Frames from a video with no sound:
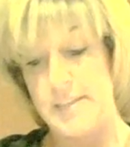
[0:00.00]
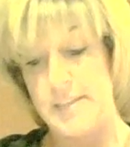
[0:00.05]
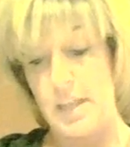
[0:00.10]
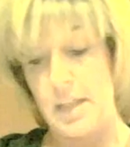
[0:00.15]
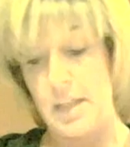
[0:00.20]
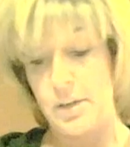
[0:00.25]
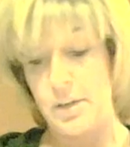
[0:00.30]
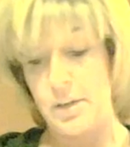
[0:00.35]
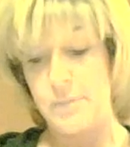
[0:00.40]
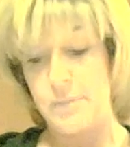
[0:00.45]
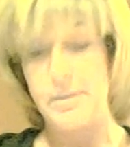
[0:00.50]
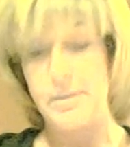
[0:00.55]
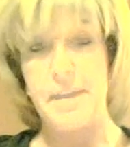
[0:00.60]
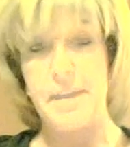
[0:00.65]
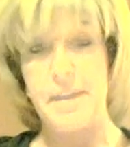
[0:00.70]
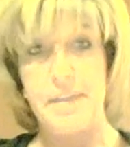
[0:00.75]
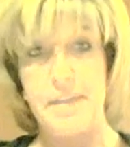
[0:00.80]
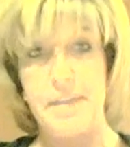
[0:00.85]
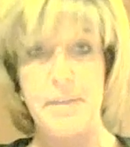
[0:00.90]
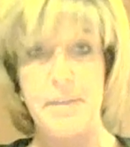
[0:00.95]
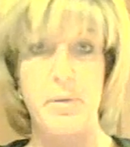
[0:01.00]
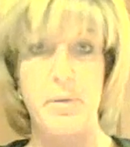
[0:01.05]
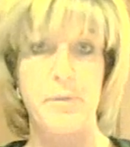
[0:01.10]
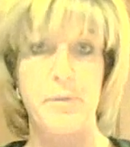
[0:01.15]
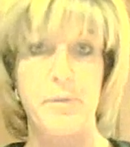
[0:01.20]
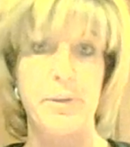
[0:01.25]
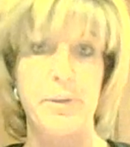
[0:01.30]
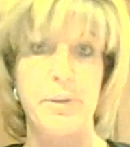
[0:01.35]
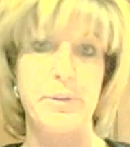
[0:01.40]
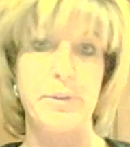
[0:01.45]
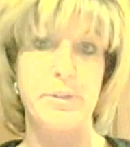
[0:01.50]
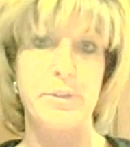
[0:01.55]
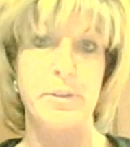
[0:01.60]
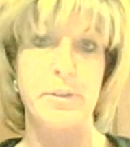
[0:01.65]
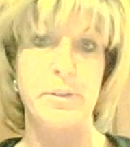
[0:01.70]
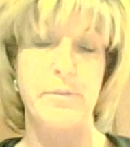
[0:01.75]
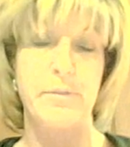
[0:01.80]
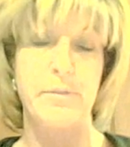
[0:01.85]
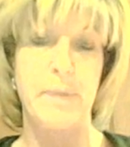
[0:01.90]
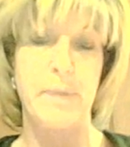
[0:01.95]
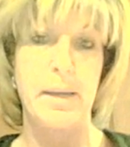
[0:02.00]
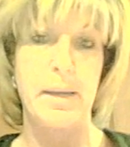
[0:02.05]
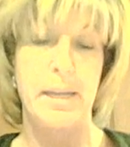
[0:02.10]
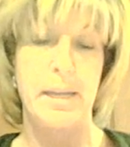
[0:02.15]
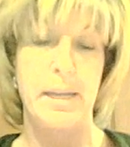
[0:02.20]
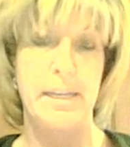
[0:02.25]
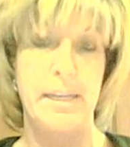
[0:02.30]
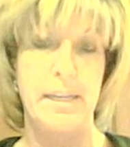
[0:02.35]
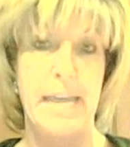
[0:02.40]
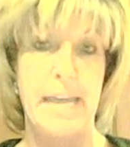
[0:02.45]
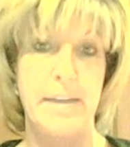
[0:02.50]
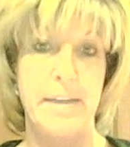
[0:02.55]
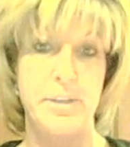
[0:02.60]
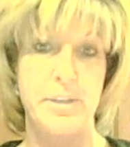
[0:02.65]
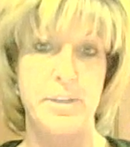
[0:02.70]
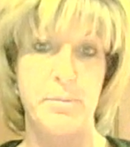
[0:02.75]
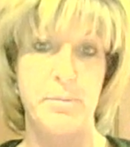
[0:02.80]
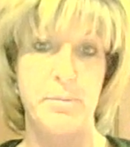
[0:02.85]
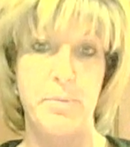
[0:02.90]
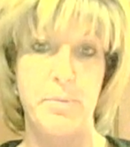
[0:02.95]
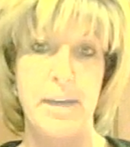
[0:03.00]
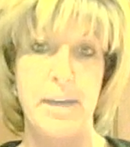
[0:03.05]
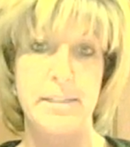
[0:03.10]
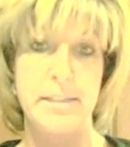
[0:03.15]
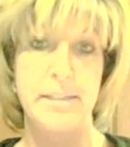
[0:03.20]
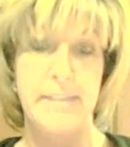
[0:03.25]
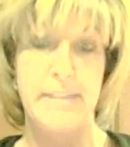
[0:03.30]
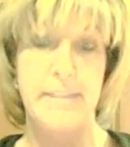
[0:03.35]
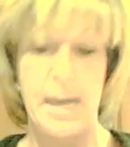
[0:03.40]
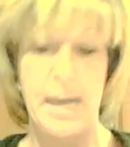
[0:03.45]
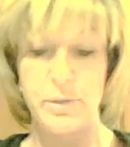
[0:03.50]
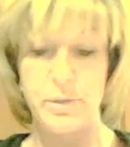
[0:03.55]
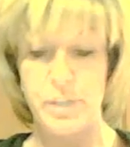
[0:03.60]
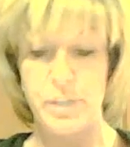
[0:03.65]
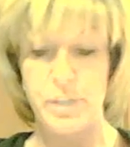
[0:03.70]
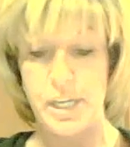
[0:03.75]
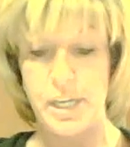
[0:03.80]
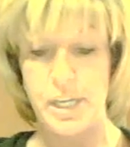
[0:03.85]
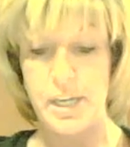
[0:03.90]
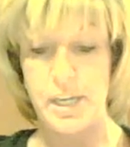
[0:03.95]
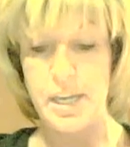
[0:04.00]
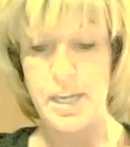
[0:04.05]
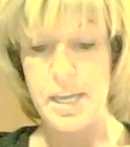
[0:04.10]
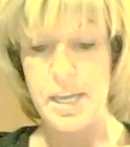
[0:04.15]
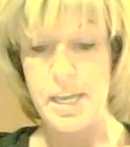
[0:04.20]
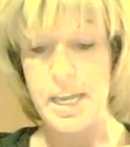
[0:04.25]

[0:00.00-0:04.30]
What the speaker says: seller, and that they will refuse to engage in price gouging